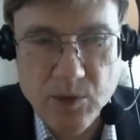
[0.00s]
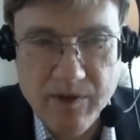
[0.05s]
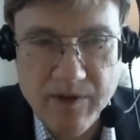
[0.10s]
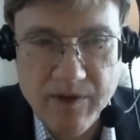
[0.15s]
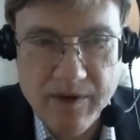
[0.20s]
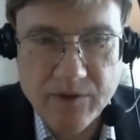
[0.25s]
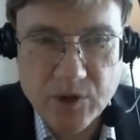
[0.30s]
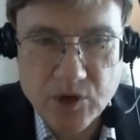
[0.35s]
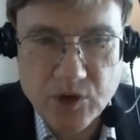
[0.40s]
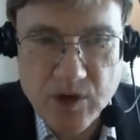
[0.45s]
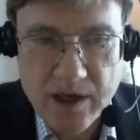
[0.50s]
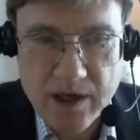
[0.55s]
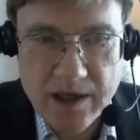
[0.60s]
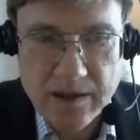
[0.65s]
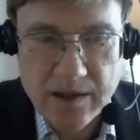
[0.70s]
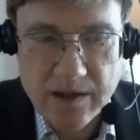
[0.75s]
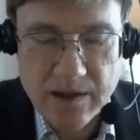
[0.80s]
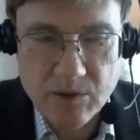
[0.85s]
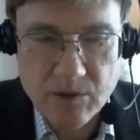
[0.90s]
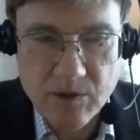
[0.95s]
We've
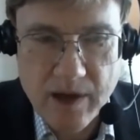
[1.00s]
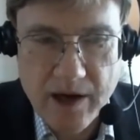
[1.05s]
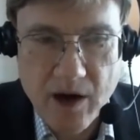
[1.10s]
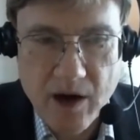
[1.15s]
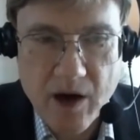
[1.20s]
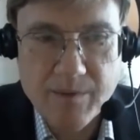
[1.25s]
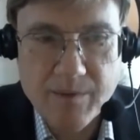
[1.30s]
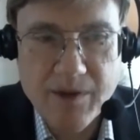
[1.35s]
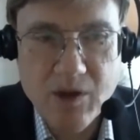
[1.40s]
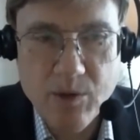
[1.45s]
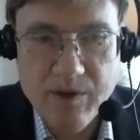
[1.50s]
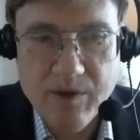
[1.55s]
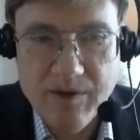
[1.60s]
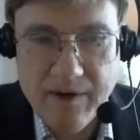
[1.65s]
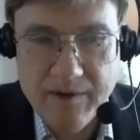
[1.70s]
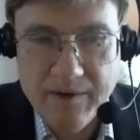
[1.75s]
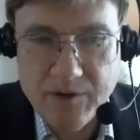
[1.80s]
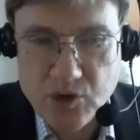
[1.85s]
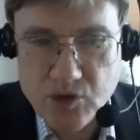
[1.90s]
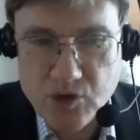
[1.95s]
infiltrated the Red Army. We've
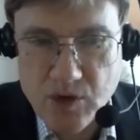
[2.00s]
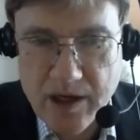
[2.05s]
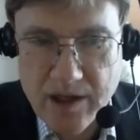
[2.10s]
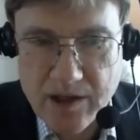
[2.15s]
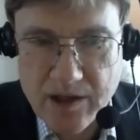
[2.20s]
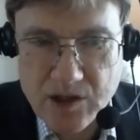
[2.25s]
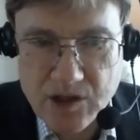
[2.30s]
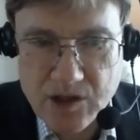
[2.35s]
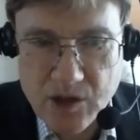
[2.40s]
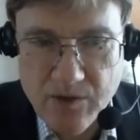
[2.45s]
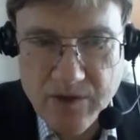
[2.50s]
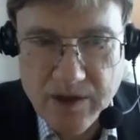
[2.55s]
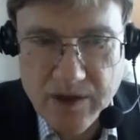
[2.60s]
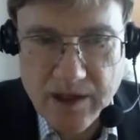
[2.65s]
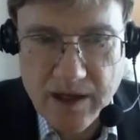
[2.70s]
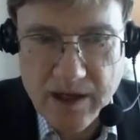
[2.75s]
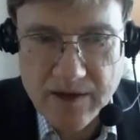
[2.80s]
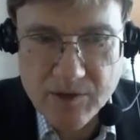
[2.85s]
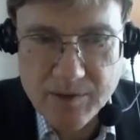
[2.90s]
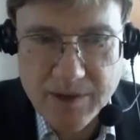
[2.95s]
infiltrated the
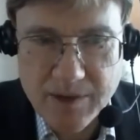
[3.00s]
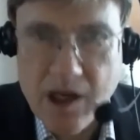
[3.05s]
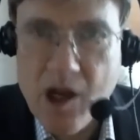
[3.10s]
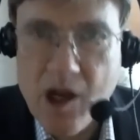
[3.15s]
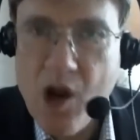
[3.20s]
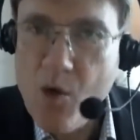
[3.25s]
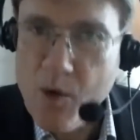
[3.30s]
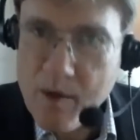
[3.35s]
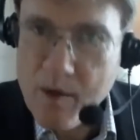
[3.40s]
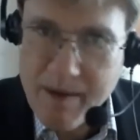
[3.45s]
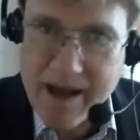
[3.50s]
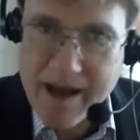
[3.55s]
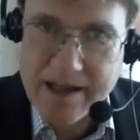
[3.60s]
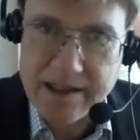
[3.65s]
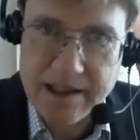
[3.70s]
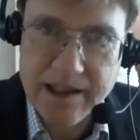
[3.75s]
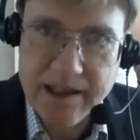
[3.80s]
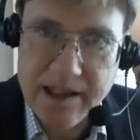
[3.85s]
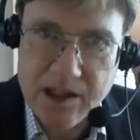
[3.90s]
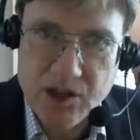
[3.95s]
Soviet government. We
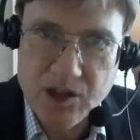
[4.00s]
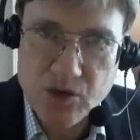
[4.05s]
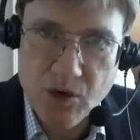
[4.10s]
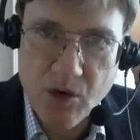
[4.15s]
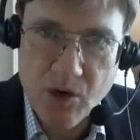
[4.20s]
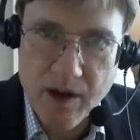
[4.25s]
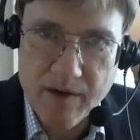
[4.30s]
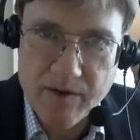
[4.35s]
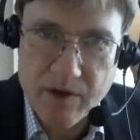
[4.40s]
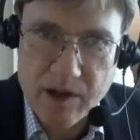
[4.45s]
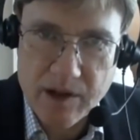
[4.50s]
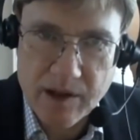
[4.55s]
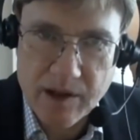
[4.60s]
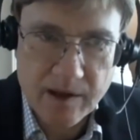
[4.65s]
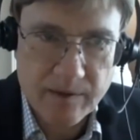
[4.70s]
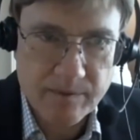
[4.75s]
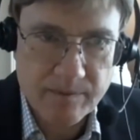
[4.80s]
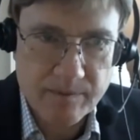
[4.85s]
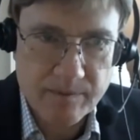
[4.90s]
basically control everything.